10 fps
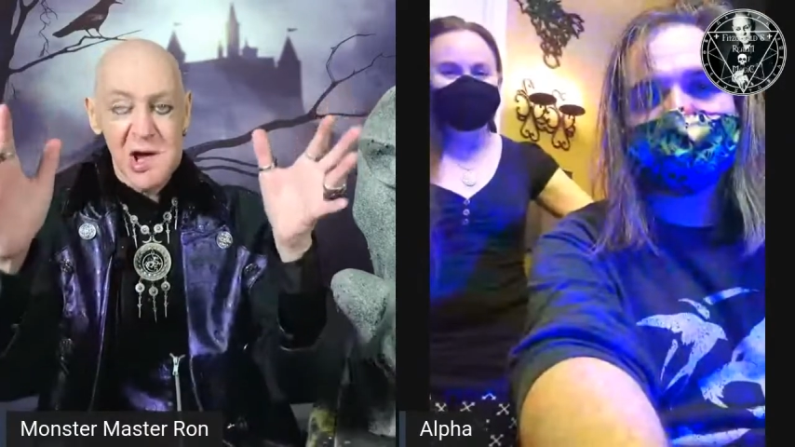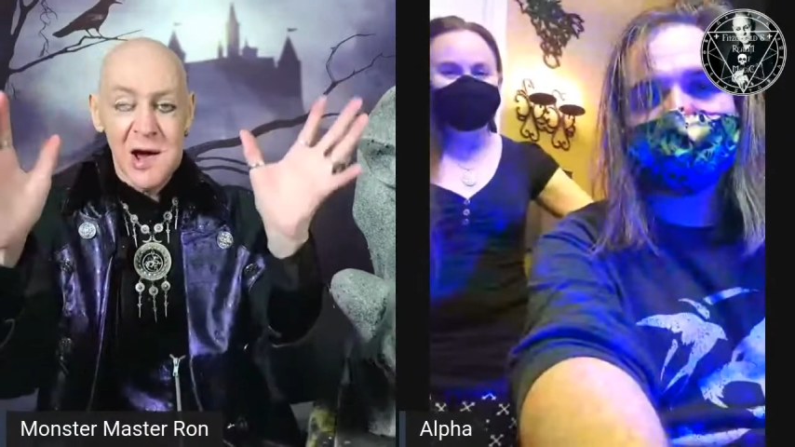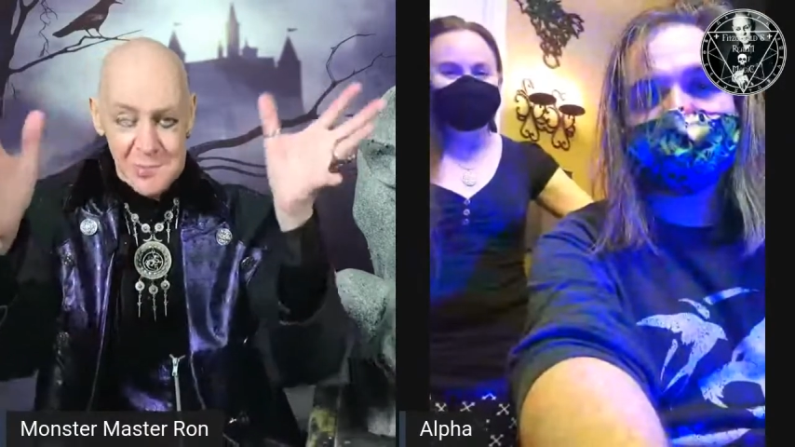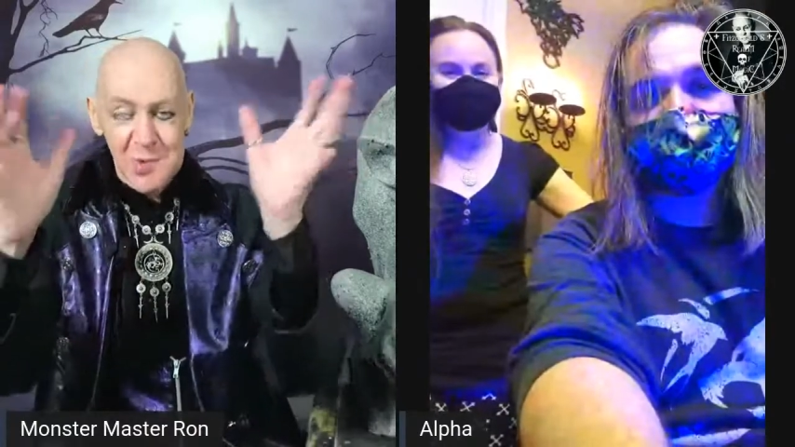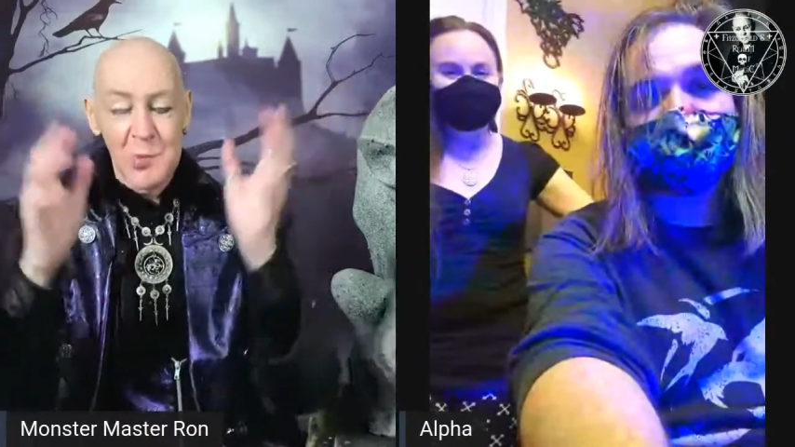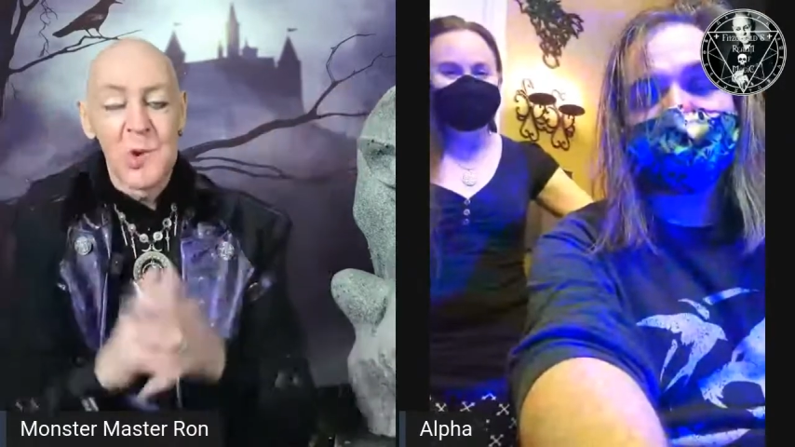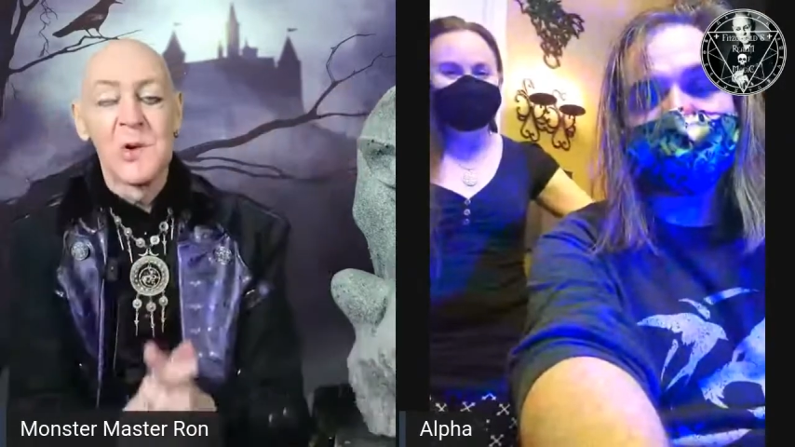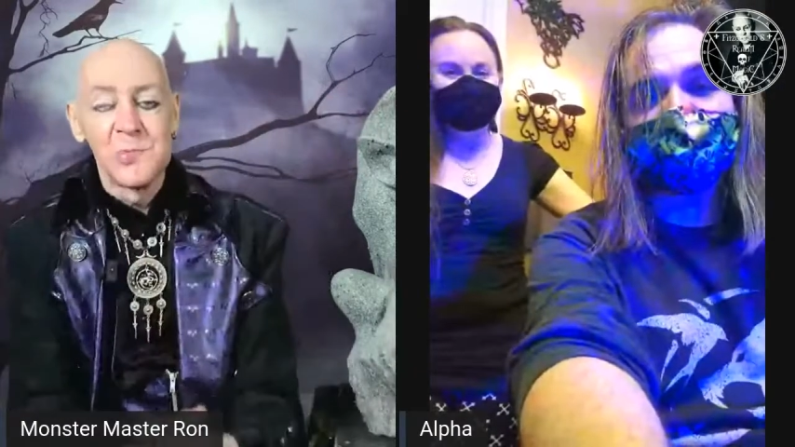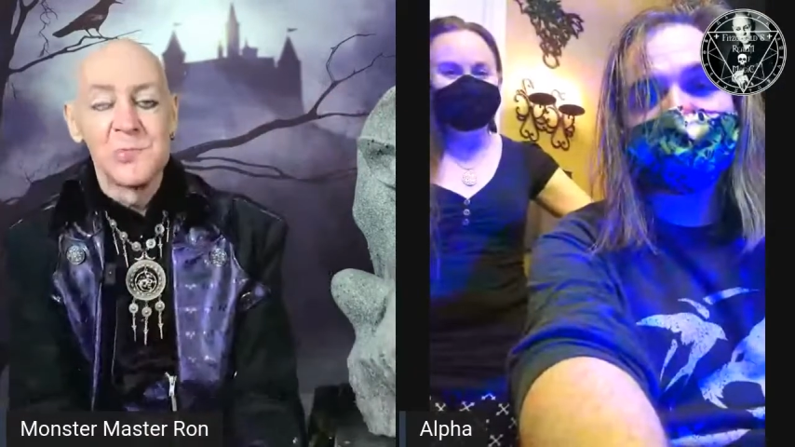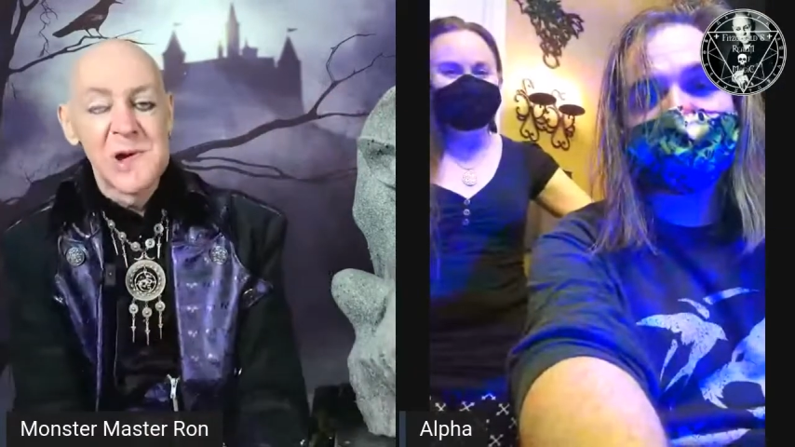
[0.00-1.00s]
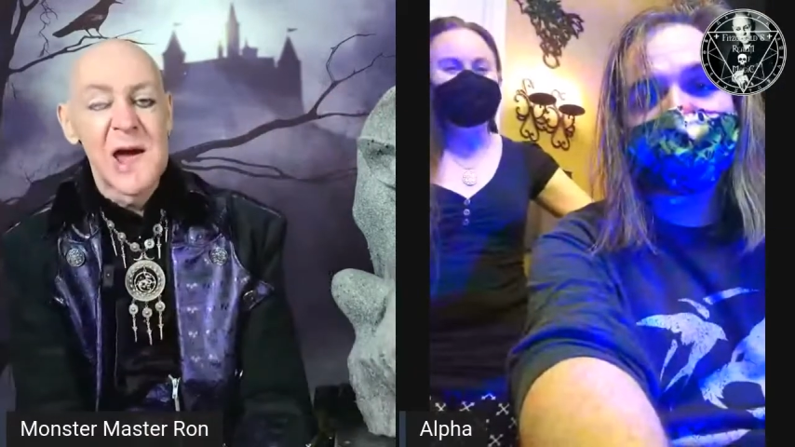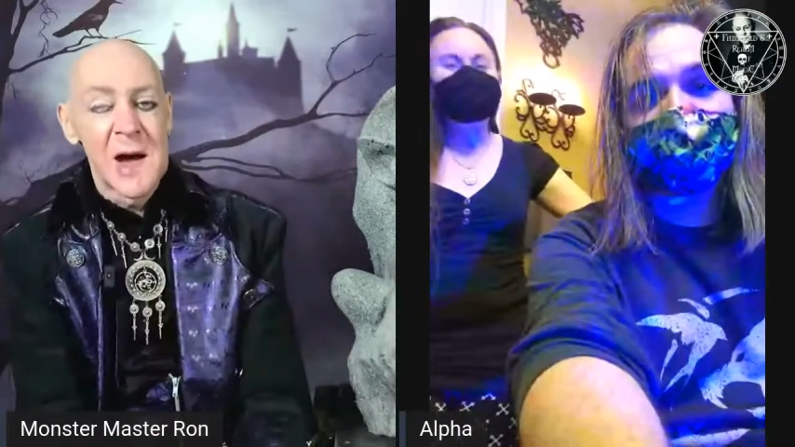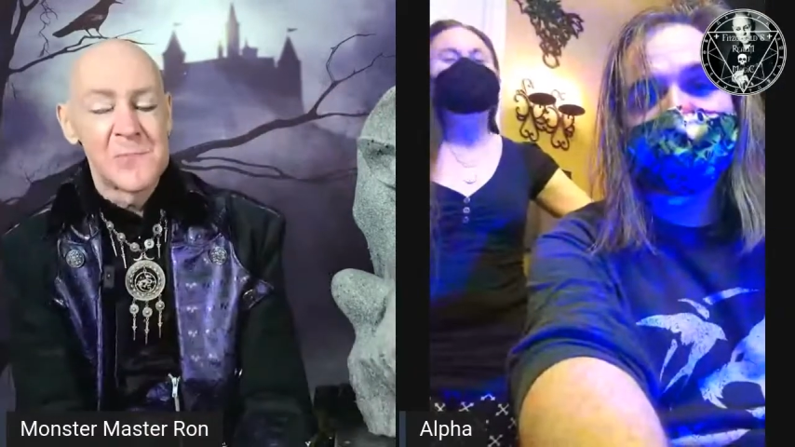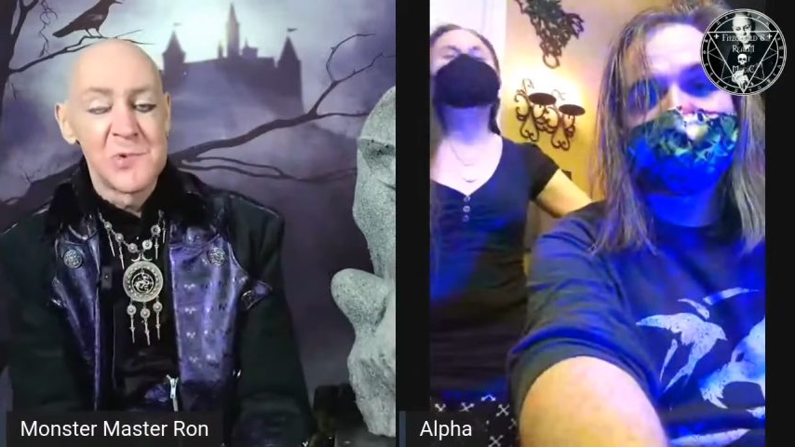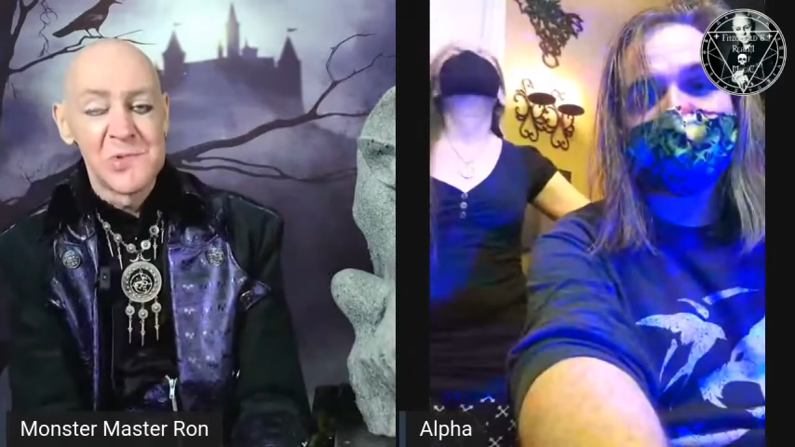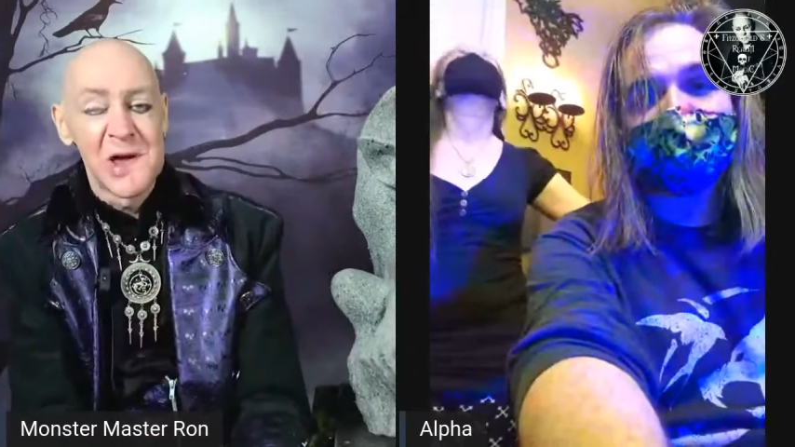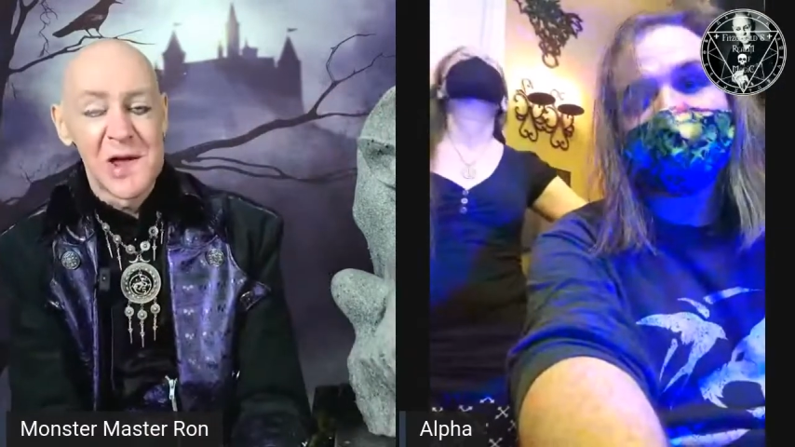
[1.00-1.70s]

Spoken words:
I will be happy with that. Thank